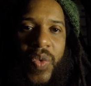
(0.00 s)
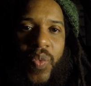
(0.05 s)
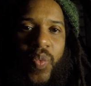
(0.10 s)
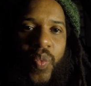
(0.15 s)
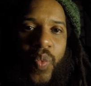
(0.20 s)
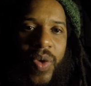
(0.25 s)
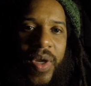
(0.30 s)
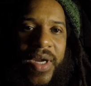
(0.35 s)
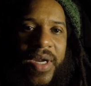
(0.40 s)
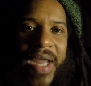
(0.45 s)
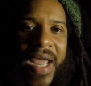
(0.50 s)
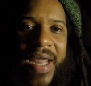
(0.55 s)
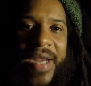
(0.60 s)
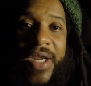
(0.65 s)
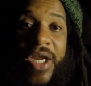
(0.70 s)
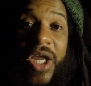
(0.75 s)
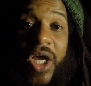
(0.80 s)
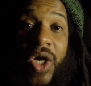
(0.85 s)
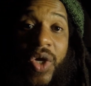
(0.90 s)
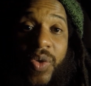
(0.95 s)
When I
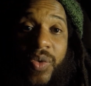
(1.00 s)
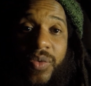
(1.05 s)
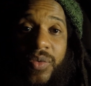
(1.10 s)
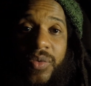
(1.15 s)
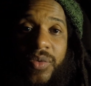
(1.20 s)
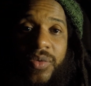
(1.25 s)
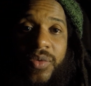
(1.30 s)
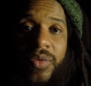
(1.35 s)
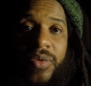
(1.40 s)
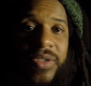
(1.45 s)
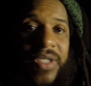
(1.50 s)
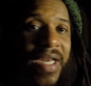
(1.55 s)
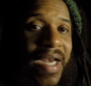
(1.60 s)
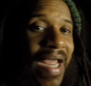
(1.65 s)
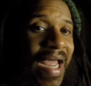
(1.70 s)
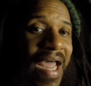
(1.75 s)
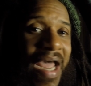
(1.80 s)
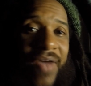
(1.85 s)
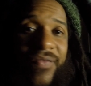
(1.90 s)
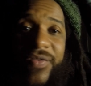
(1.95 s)
know that
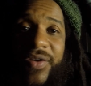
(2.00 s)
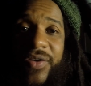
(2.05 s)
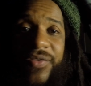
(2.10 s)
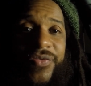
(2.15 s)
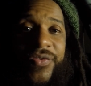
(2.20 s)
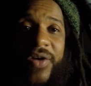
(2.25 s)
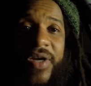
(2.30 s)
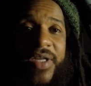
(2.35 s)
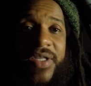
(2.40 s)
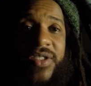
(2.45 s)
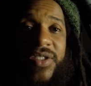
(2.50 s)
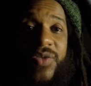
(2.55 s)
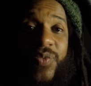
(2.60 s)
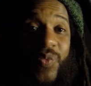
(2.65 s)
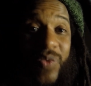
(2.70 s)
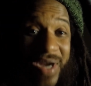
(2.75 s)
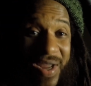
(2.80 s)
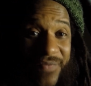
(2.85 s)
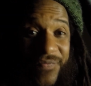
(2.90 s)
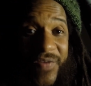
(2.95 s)
I have any friends,
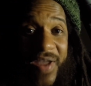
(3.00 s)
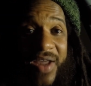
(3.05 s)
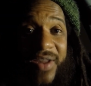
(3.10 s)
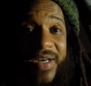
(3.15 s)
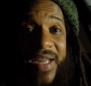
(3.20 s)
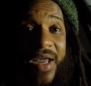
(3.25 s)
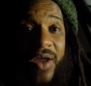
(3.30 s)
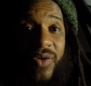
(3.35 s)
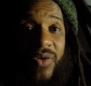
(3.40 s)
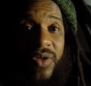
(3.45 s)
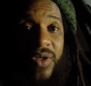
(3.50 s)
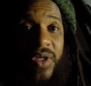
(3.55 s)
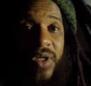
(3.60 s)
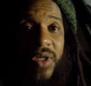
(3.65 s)
when I found out,